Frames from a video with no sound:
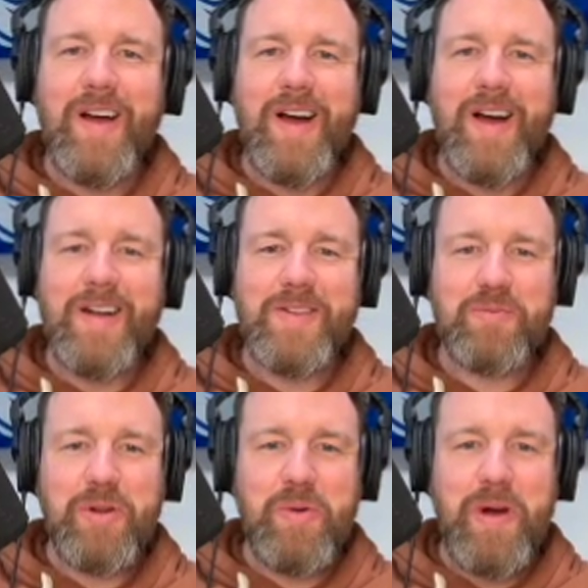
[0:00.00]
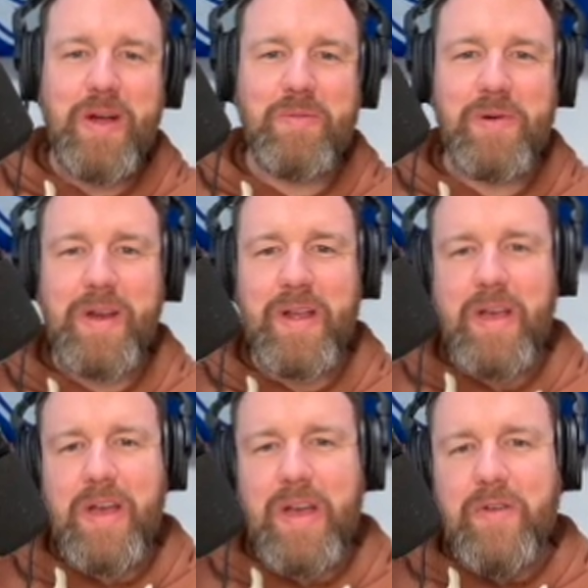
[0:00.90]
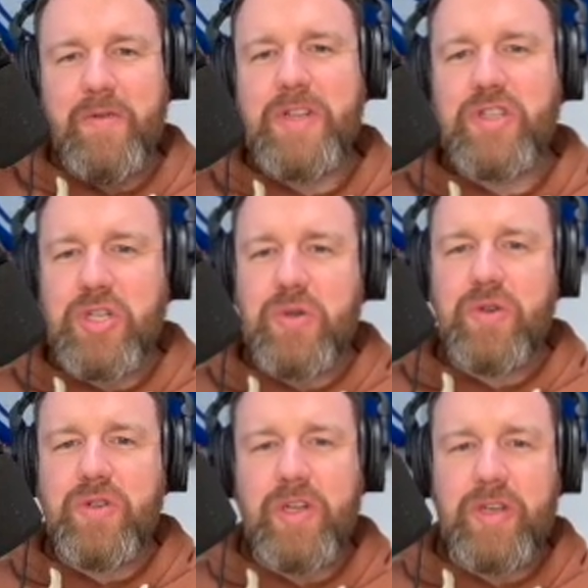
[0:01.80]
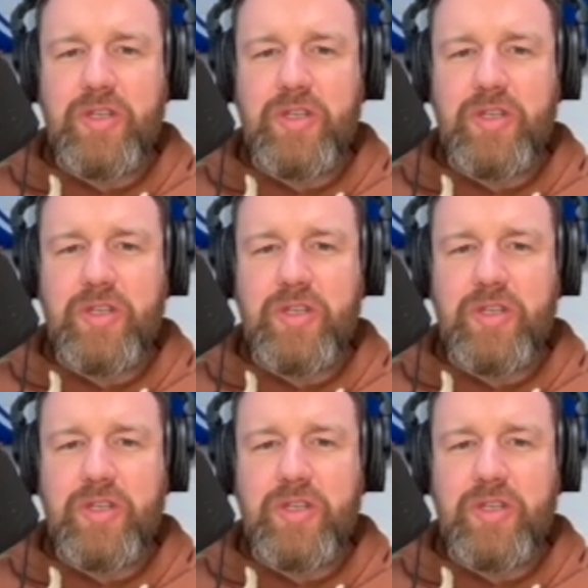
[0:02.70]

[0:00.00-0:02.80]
It's pretty wild, but VCU's